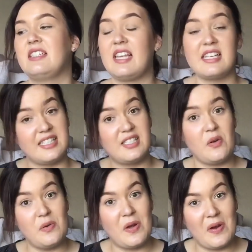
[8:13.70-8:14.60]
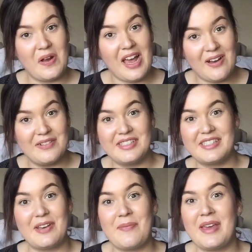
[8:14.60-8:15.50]
That's still long
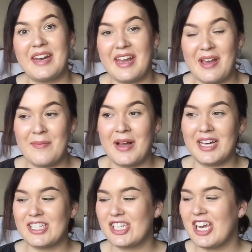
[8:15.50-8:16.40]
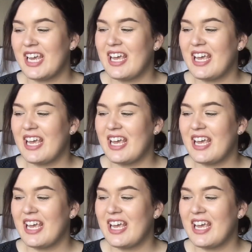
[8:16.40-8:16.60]
hours no matter how much.